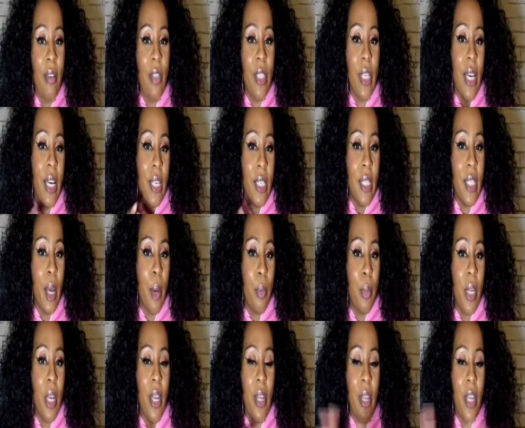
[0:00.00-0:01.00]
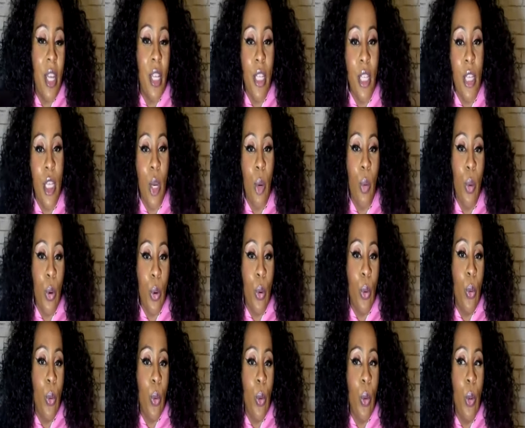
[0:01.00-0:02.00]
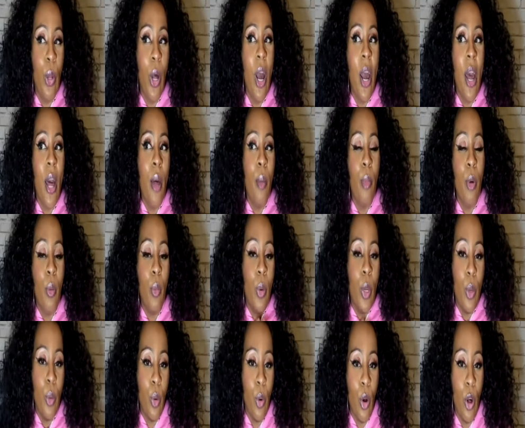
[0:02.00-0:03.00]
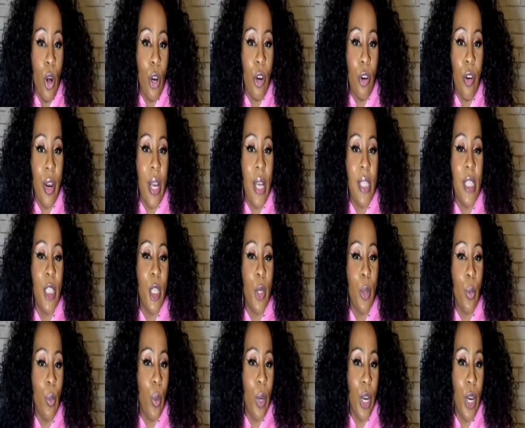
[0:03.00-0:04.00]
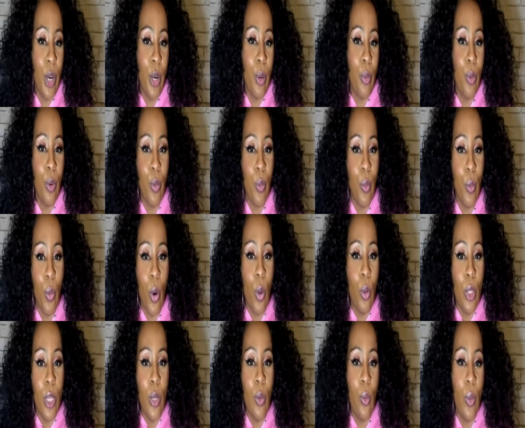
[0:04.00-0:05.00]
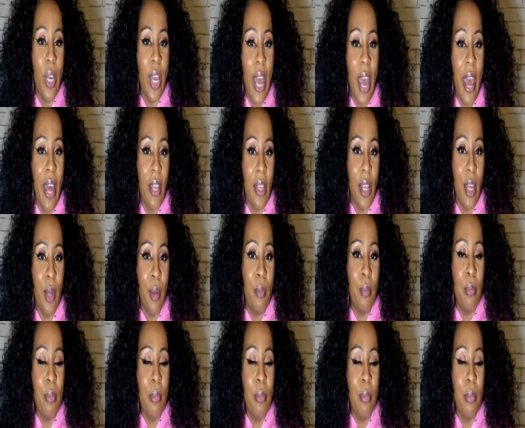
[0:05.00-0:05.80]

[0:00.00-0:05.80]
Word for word: to accept it and think that they were cool, but we were all crazy and weird when only we had them?